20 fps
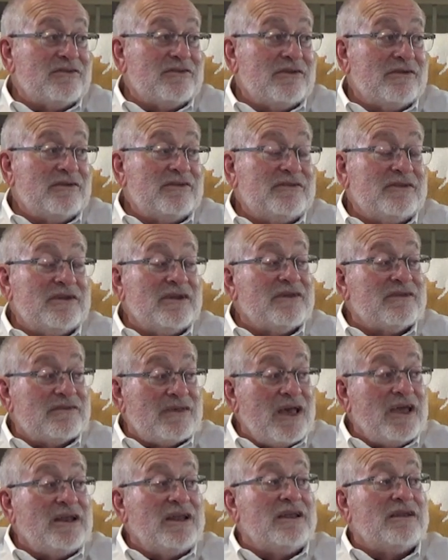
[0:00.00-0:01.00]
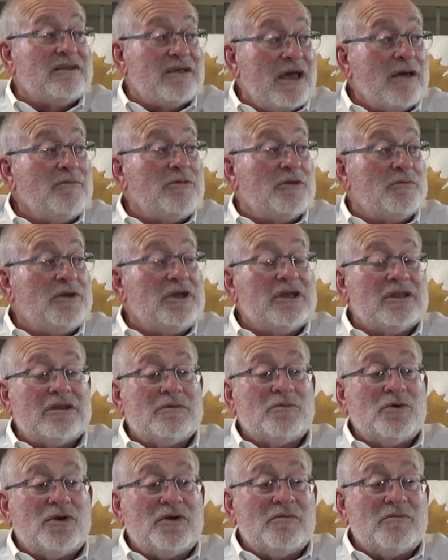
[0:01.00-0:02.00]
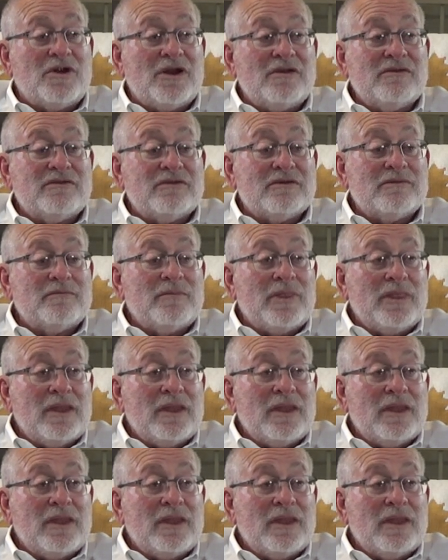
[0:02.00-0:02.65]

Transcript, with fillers: So it's an exciting time to be at the Port of Brownsville.